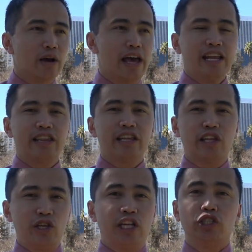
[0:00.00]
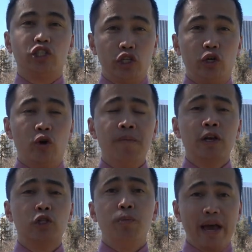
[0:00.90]
anything that you need to do
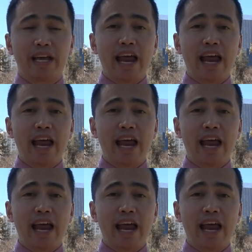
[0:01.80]
to make it